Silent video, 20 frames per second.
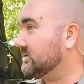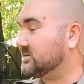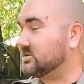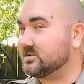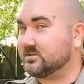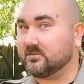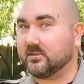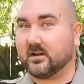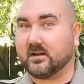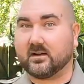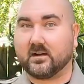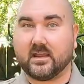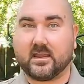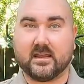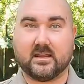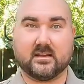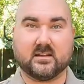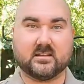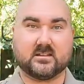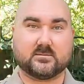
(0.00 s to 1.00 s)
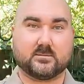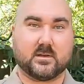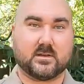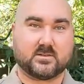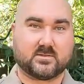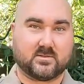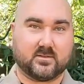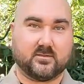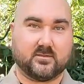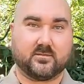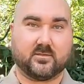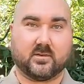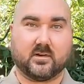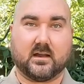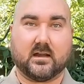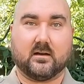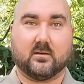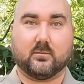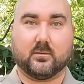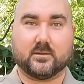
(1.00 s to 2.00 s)
which is very handy, especially if you're
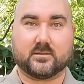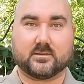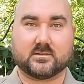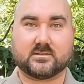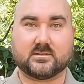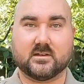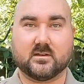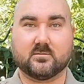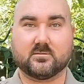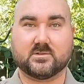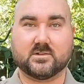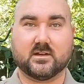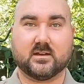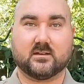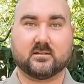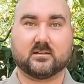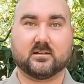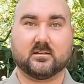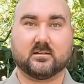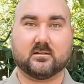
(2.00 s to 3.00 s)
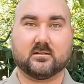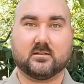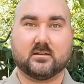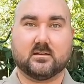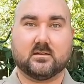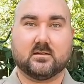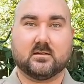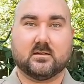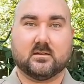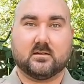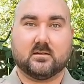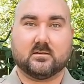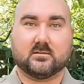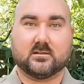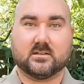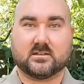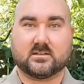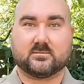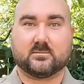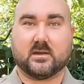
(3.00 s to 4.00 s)
out with a subject and
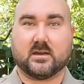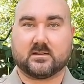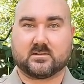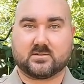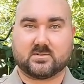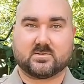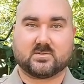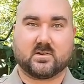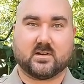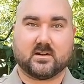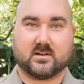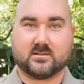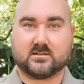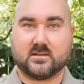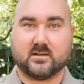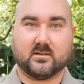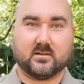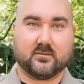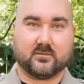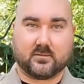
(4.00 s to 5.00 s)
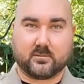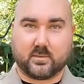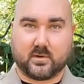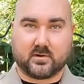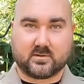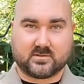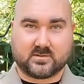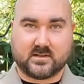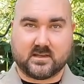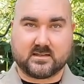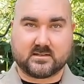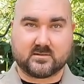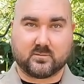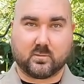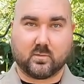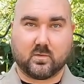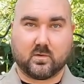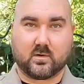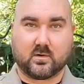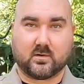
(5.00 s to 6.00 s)
dispatch is trying to tell you if the person has a
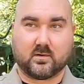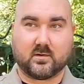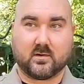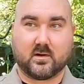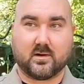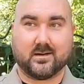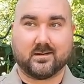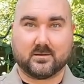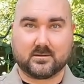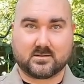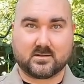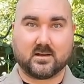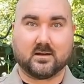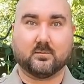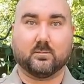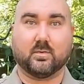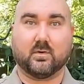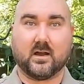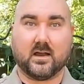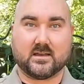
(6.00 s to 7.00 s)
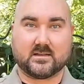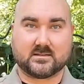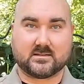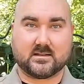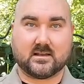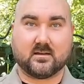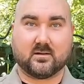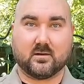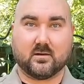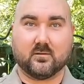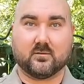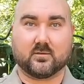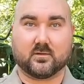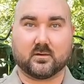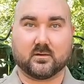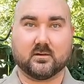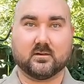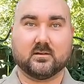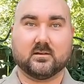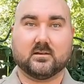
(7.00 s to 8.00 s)
warrant or not. It's not blasting out
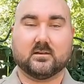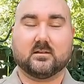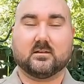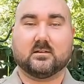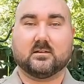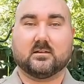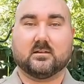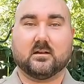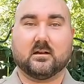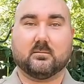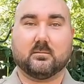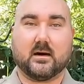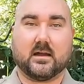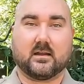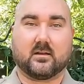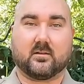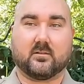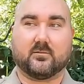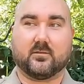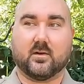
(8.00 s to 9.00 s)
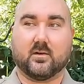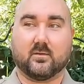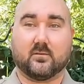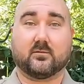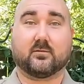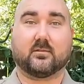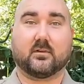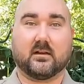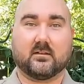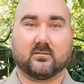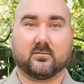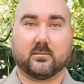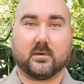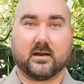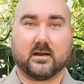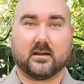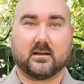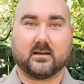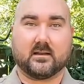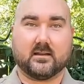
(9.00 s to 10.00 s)
over a microphone for
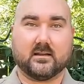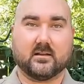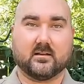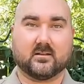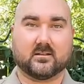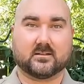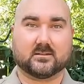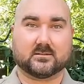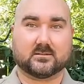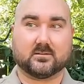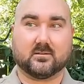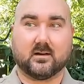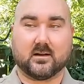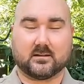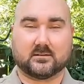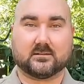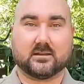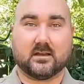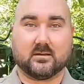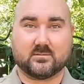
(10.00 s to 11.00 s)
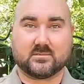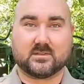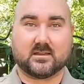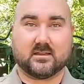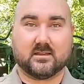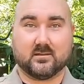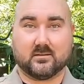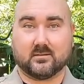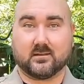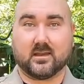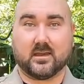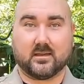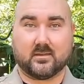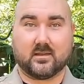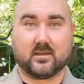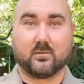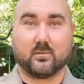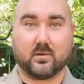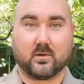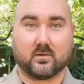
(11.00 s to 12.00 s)
everybody to hear, because a lot of times they hear that
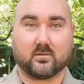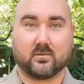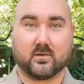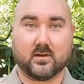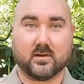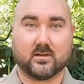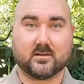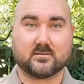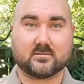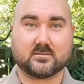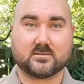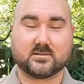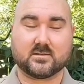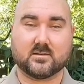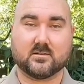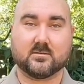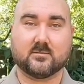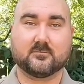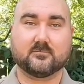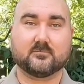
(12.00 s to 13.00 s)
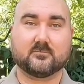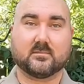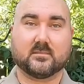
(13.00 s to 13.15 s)
and they want to run. So